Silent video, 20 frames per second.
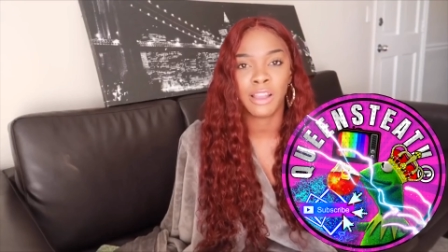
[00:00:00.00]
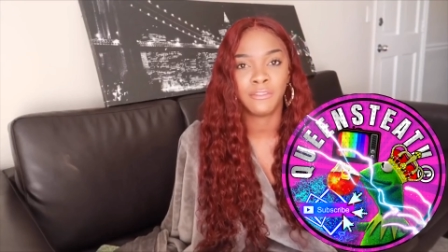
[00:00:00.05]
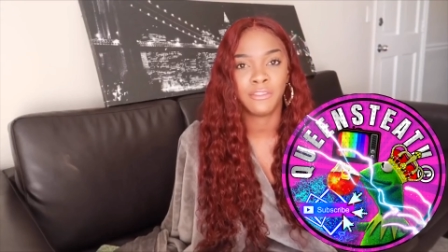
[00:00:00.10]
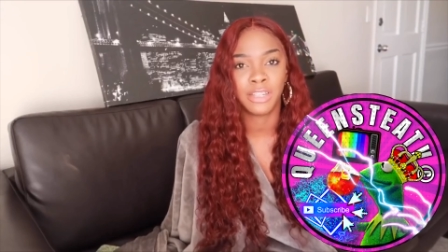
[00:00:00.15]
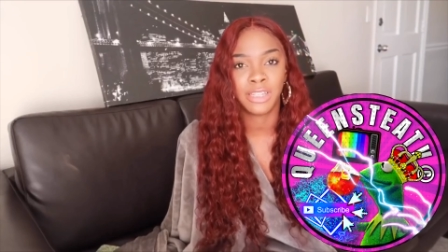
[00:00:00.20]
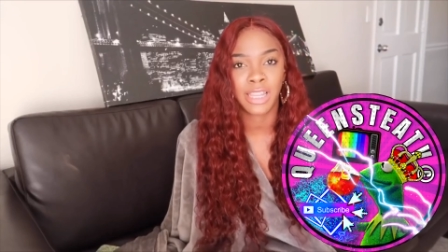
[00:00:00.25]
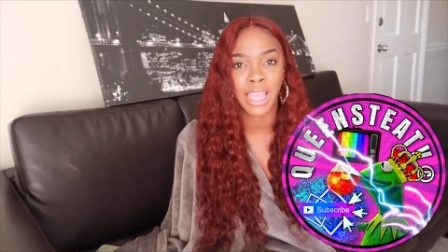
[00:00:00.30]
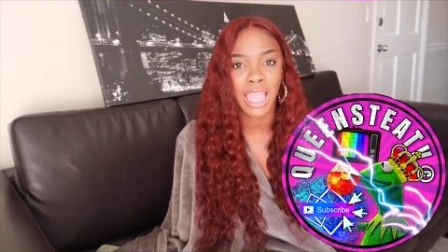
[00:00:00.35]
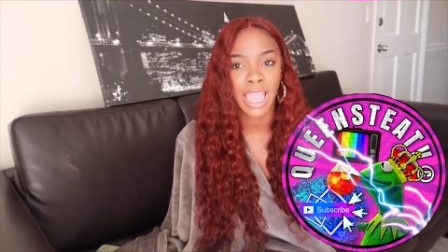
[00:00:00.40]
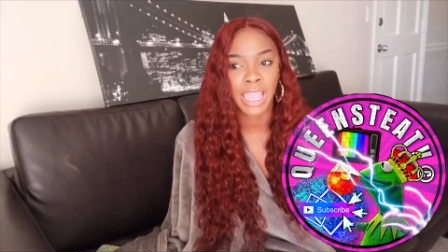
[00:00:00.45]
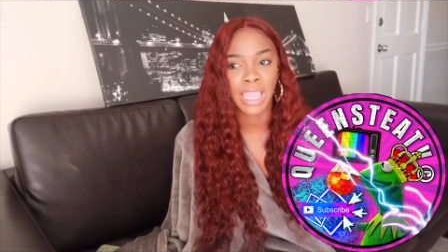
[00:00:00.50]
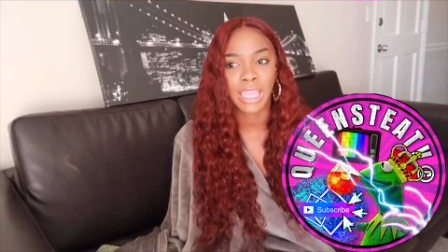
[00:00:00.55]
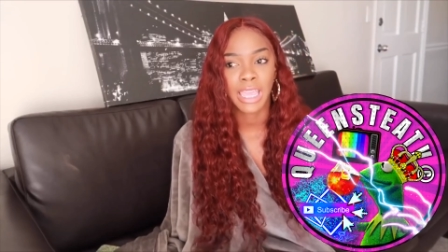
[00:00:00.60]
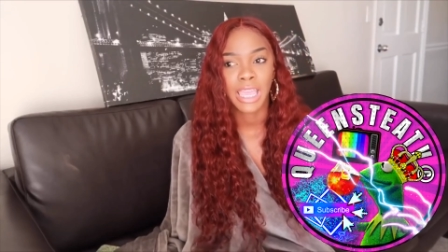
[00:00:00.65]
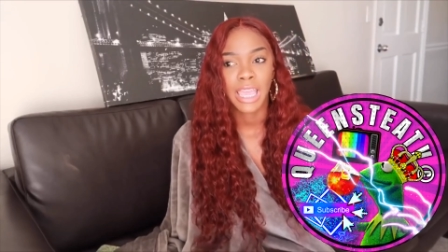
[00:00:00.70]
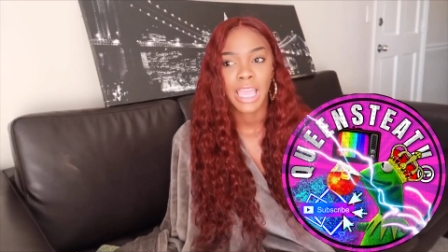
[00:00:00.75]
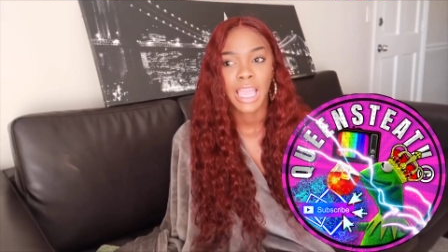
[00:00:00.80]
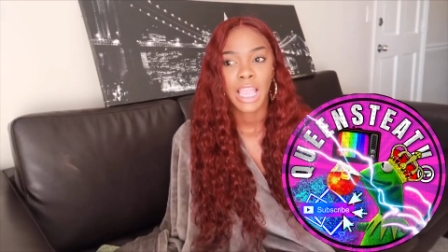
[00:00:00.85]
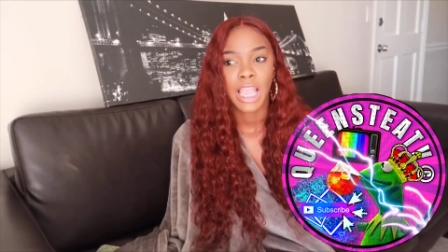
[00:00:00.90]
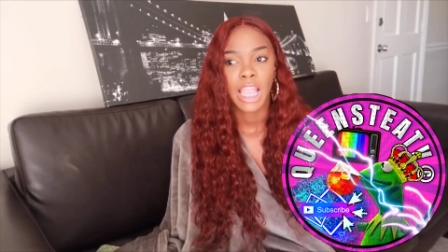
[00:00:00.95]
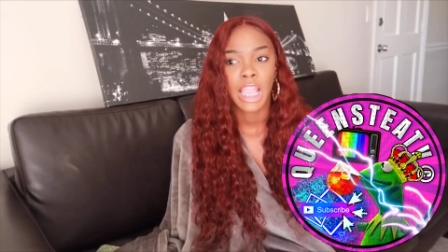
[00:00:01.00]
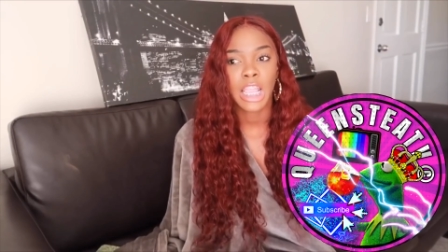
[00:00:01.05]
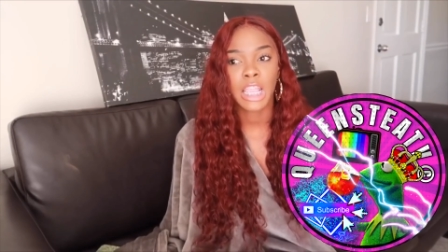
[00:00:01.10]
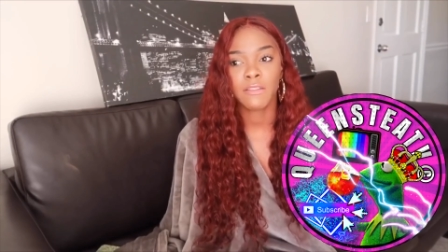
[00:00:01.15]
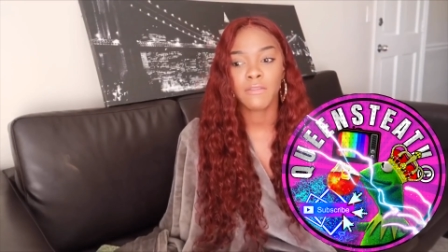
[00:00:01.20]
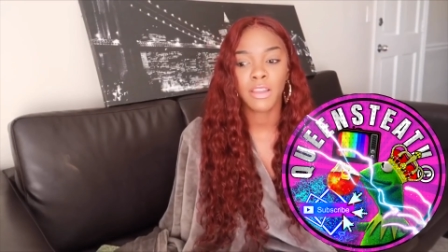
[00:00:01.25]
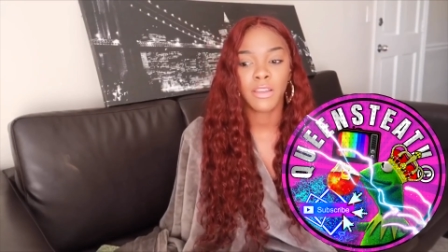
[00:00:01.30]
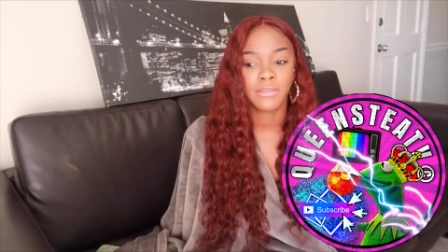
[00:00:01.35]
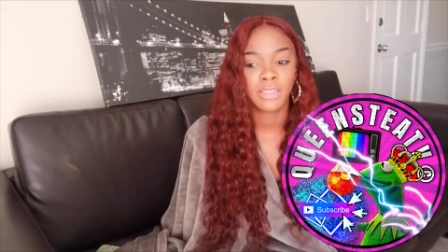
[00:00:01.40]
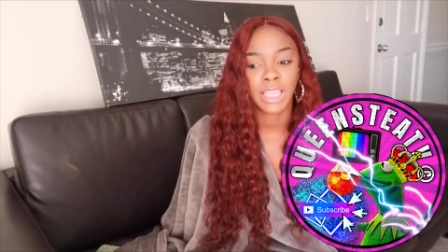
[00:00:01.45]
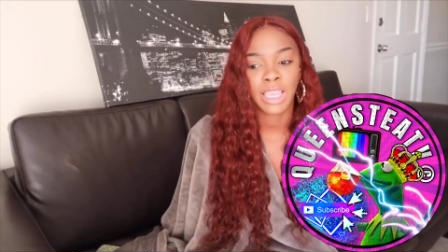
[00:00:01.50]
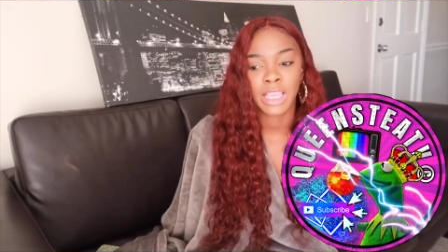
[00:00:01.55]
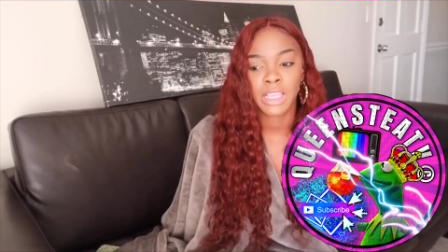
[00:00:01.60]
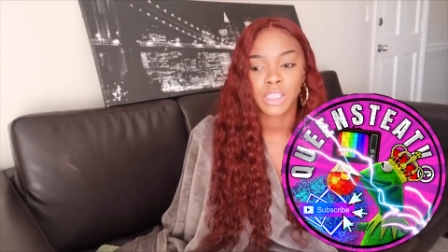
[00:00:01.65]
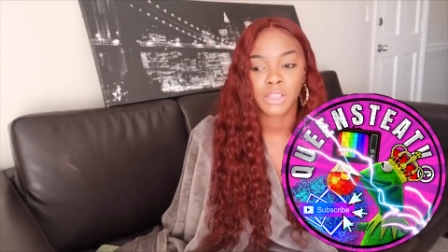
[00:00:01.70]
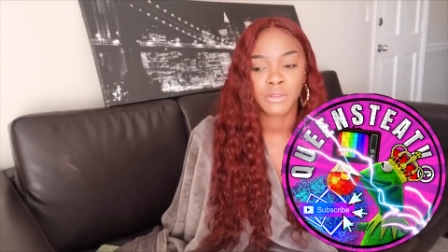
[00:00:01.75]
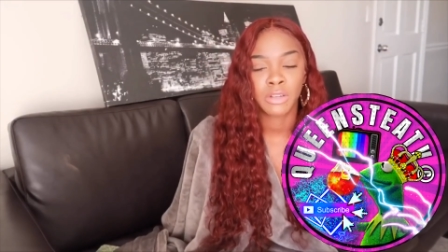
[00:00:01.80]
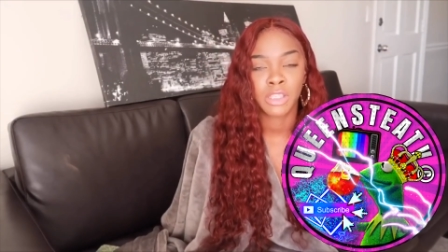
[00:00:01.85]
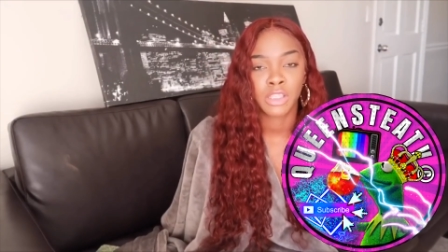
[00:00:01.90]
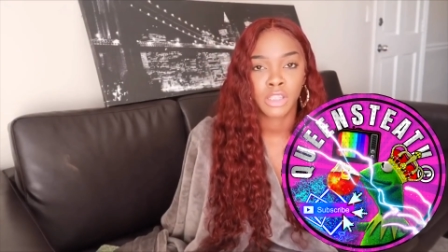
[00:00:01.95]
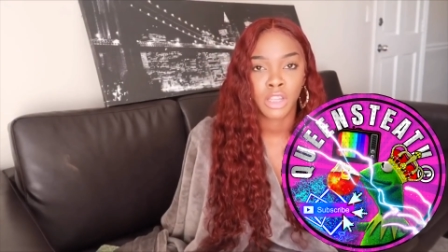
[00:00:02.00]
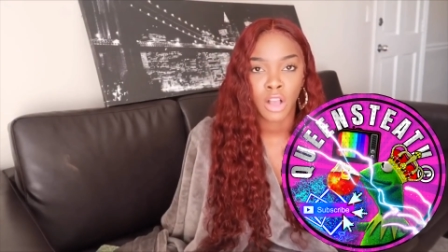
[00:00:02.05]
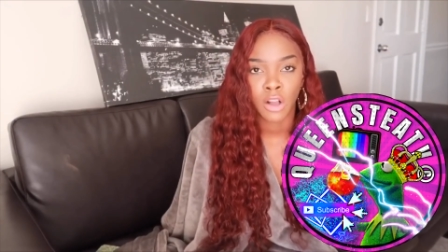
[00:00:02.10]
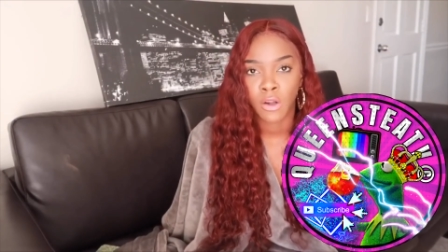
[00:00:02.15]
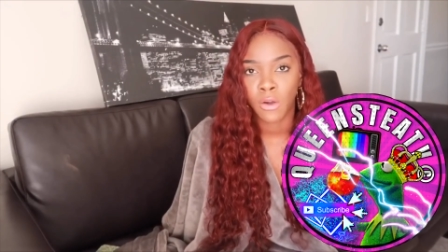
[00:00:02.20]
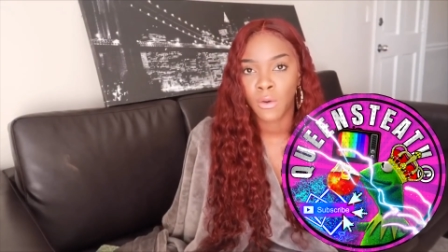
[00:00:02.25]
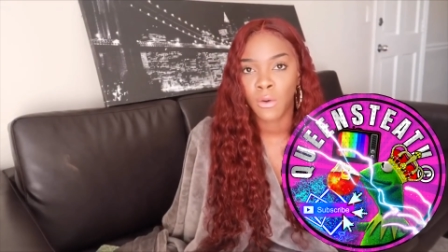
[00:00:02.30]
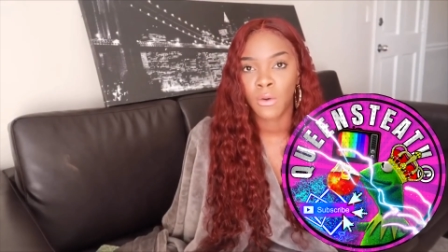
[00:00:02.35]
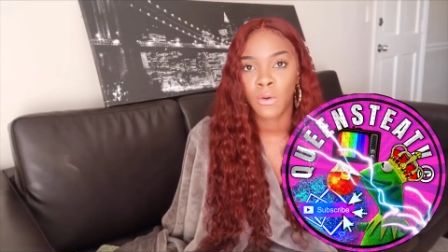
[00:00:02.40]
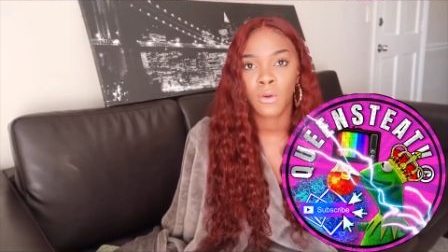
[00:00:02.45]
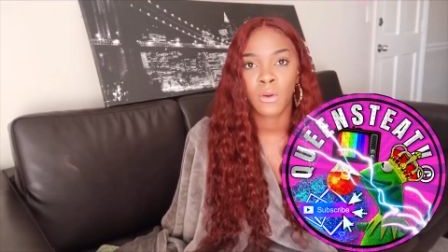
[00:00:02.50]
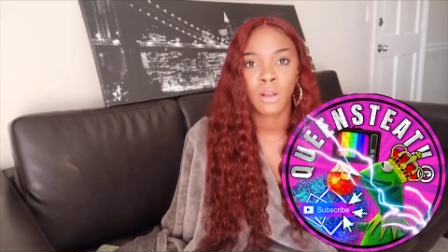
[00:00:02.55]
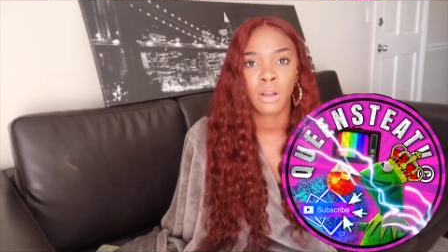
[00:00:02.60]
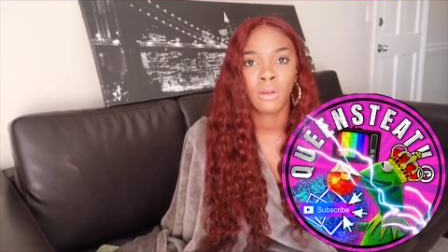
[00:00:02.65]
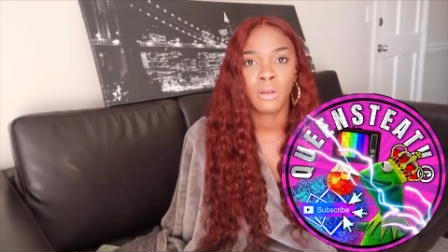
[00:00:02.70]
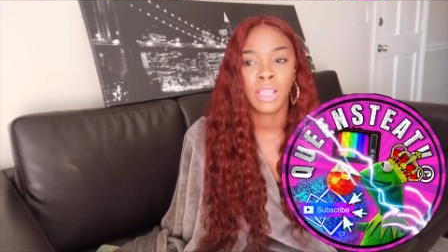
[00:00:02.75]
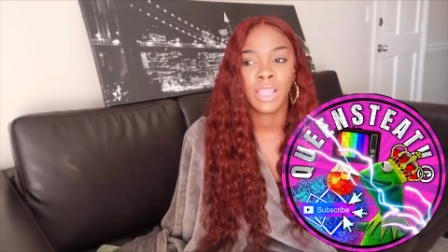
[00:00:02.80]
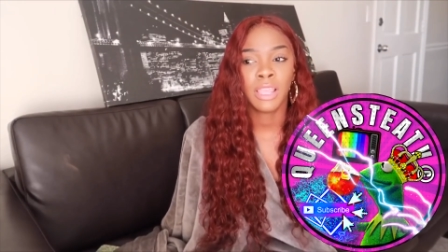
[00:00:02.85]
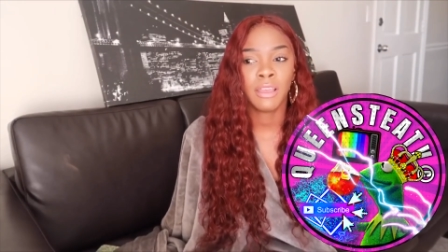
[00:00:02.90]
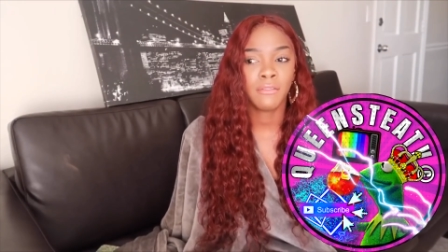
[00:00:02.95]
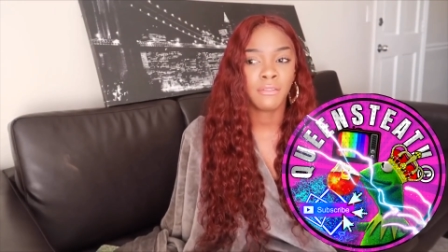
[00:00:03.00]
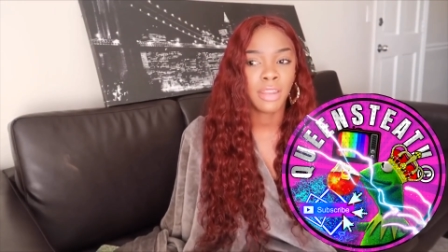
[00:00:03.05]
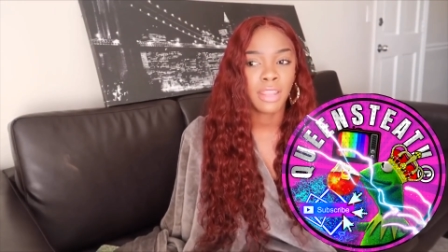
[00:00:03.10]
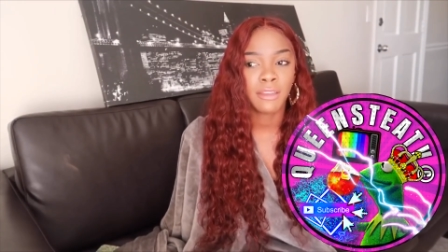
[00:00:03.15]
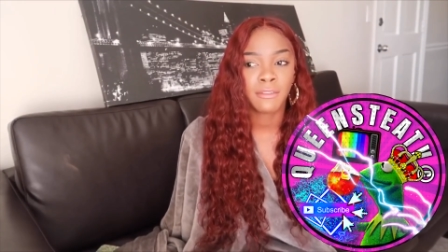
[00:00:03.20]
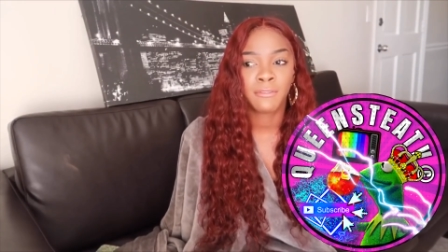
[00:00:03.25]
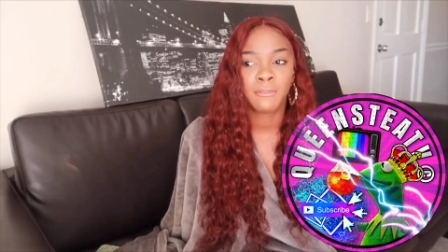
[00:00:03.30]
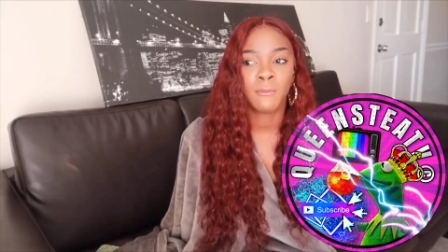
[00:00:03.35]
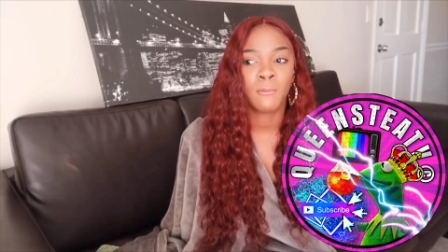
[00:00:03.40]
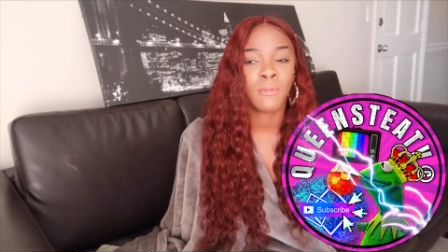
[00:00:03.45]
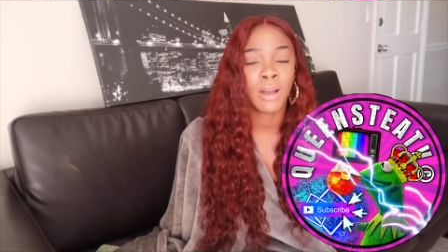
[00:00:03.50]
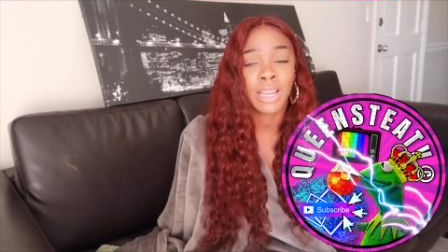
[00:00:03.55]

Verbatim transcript: to every day, even if the answer is no or even if